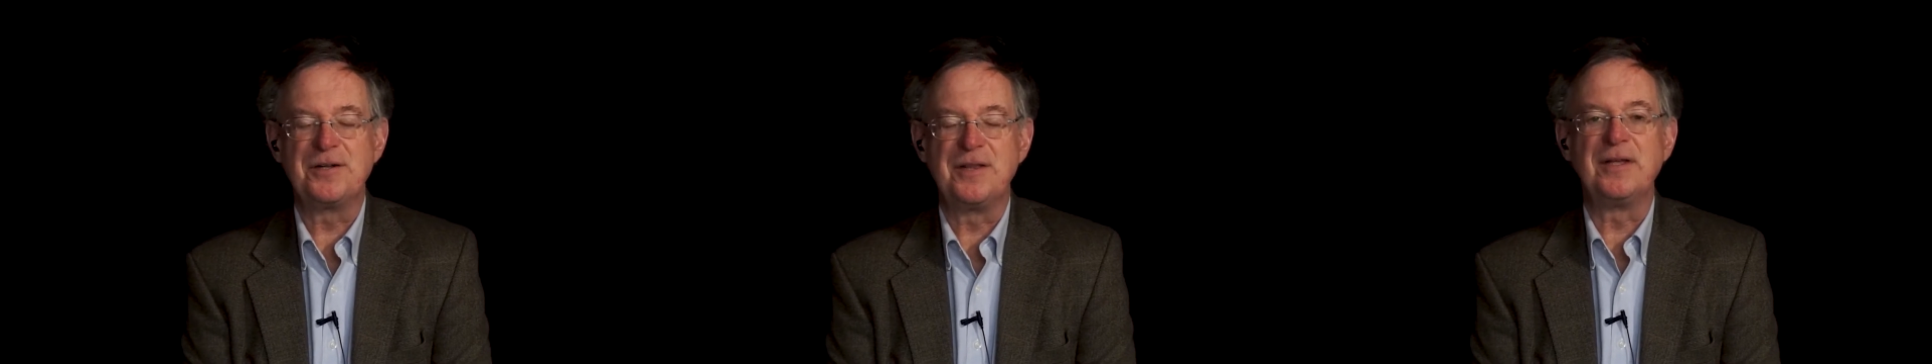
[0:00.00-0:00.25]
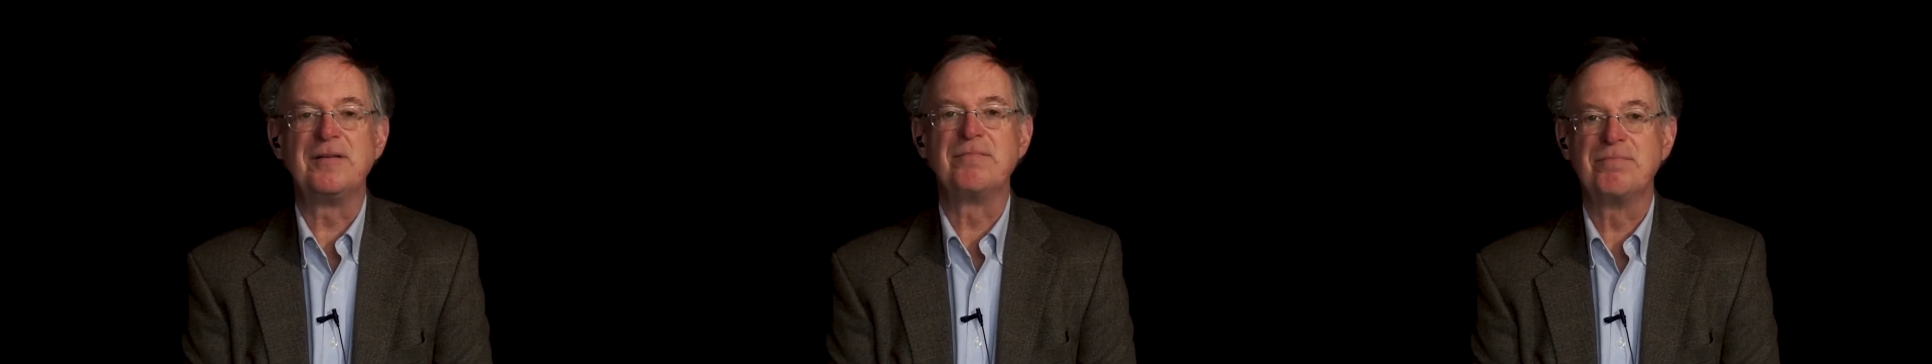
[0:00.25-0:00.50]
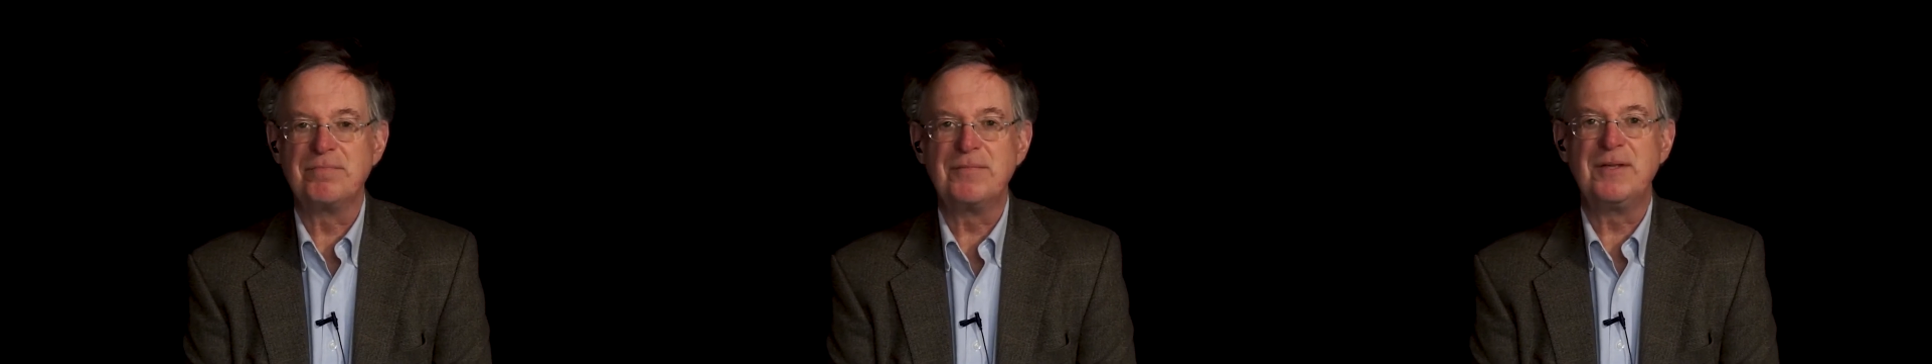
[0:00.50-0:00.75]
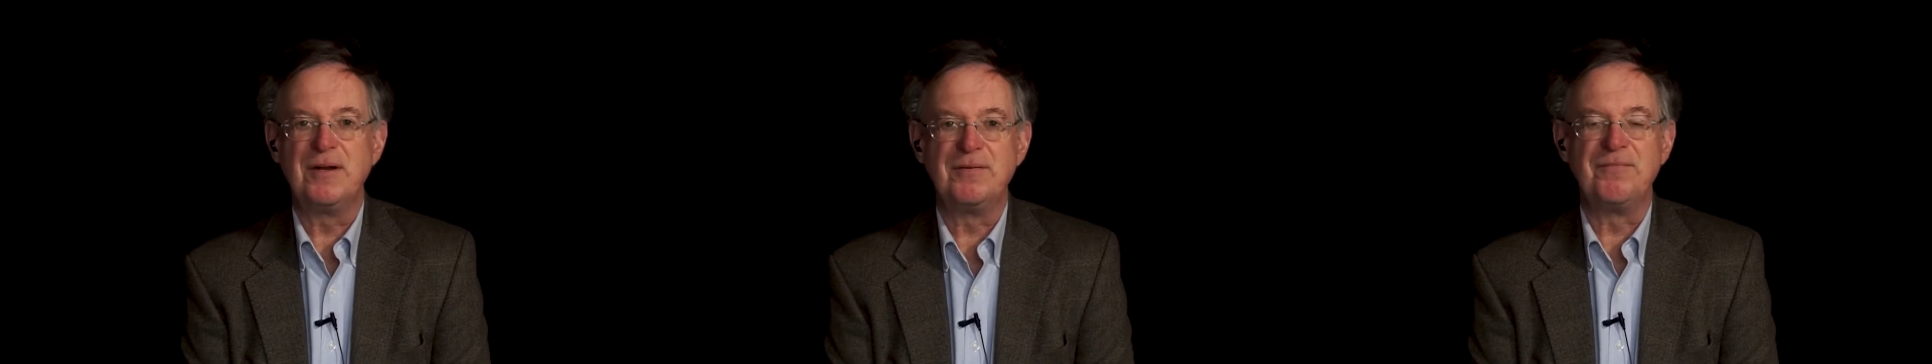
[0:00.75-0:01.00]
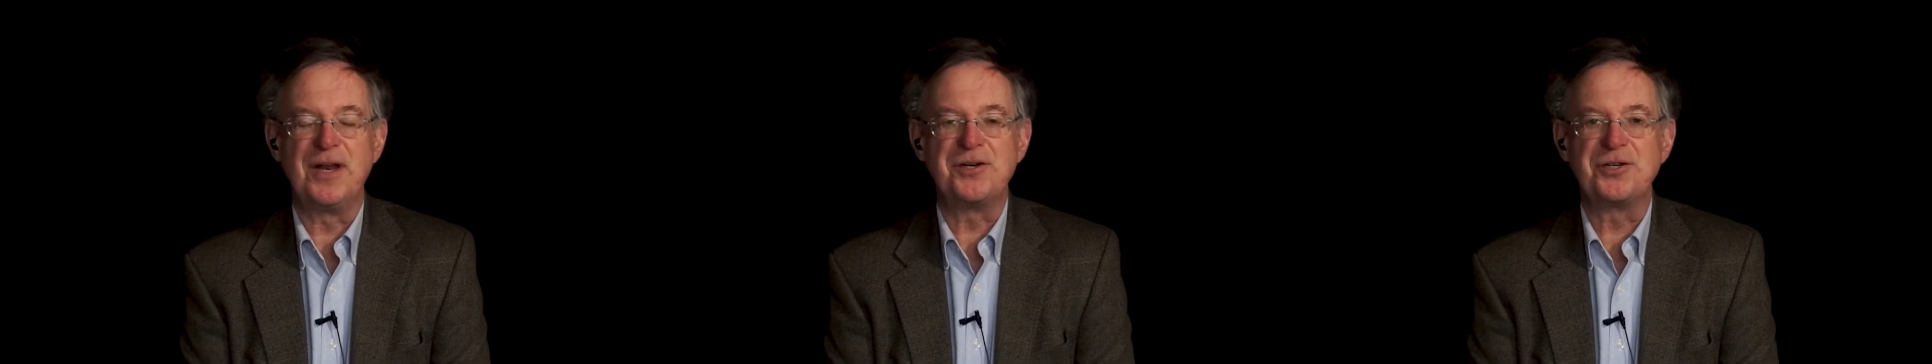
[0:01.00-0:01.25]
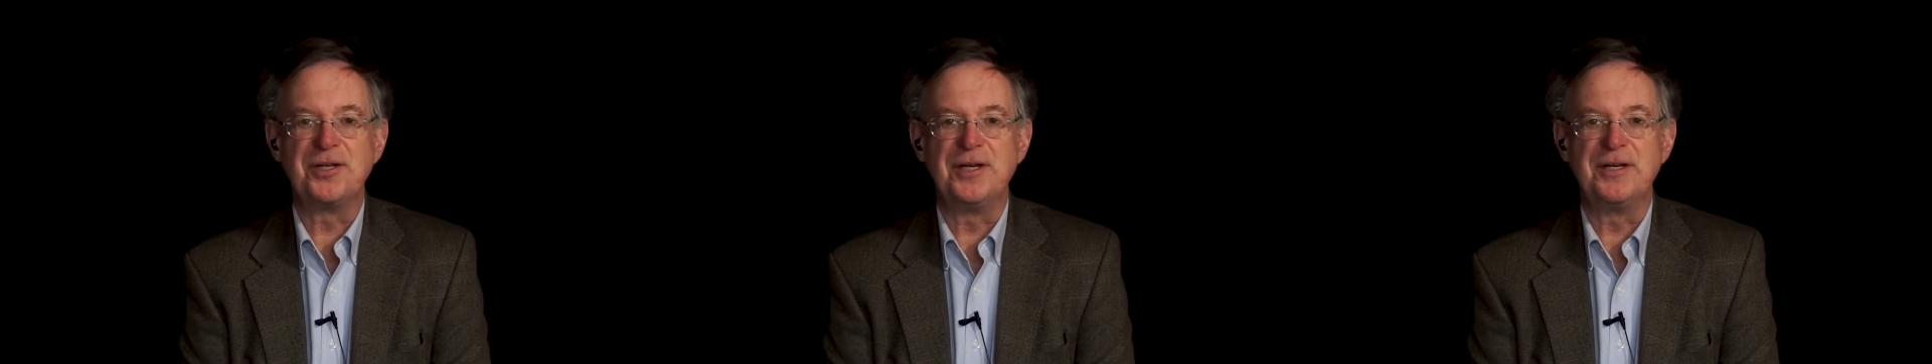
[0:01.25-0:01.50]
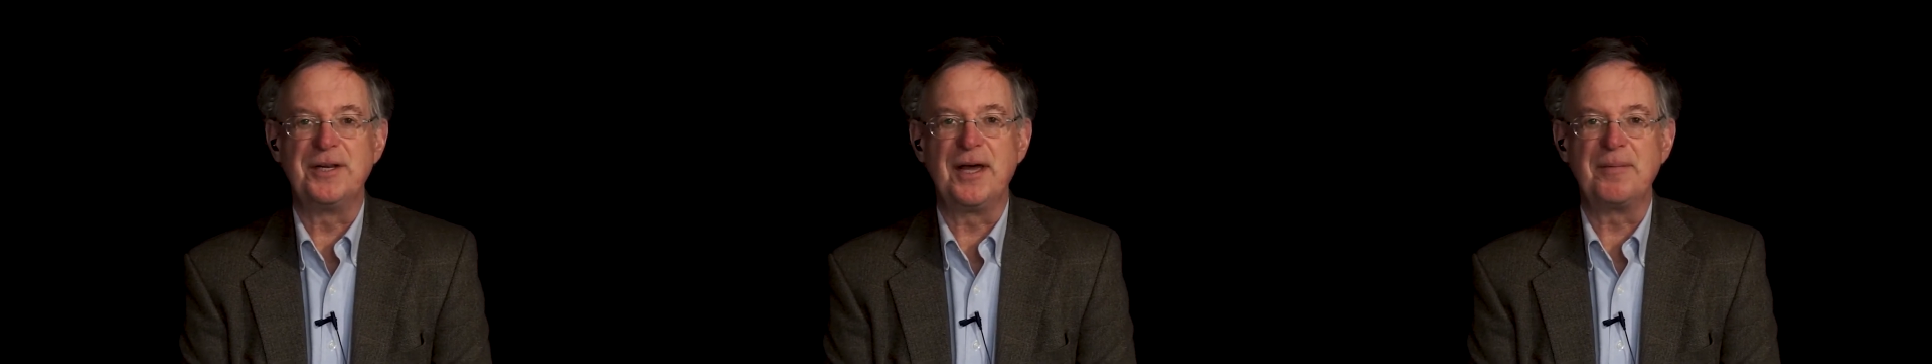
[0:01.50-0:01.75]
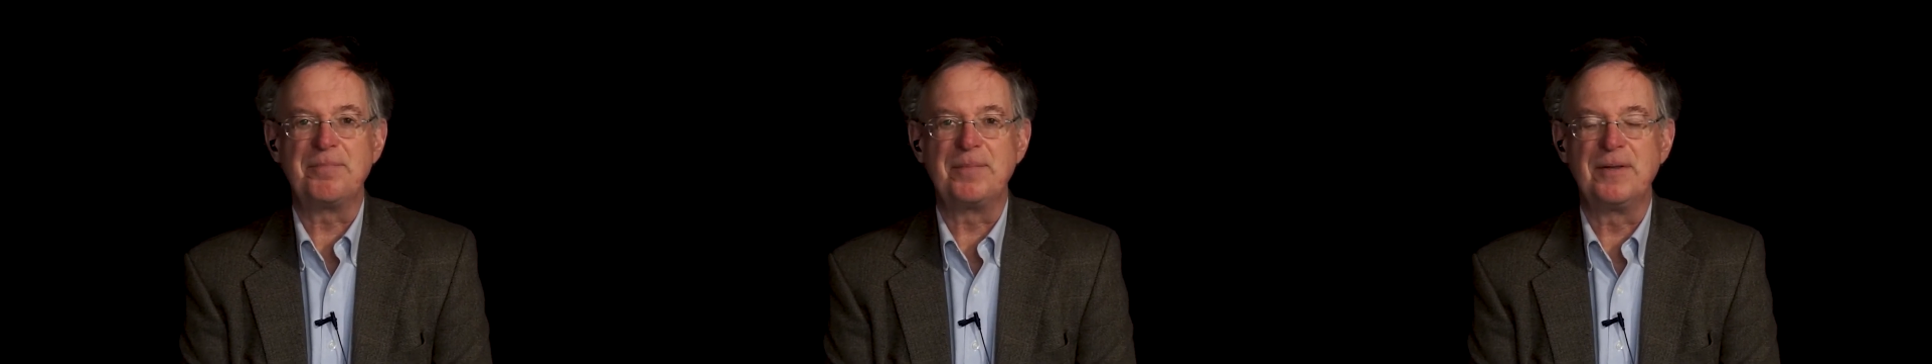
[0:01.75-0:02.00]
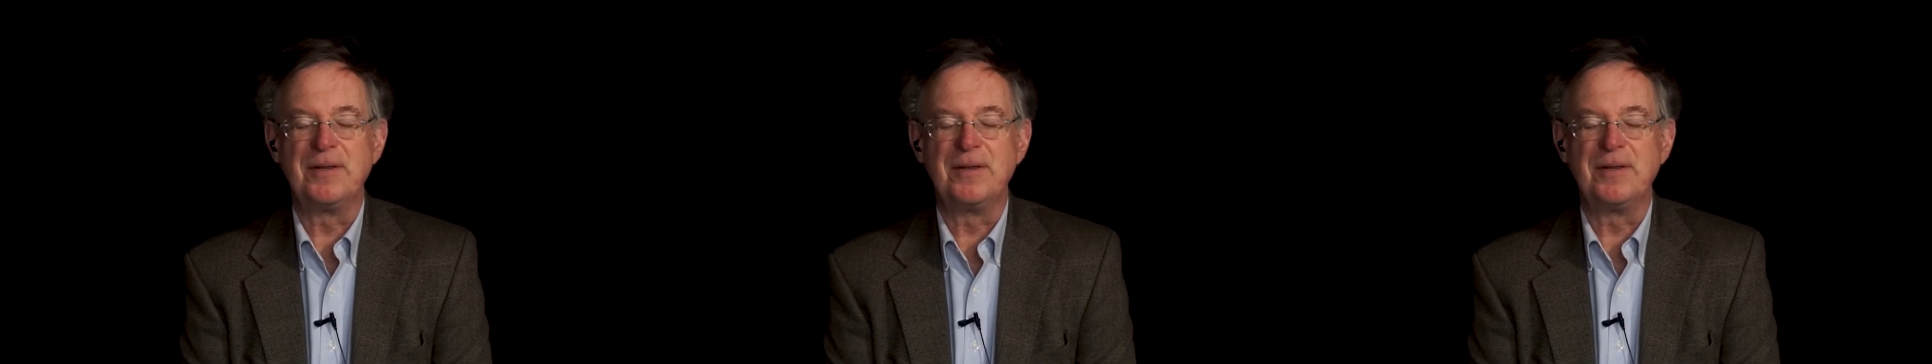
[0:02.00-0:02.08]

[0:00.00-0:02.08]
and then eventually adapt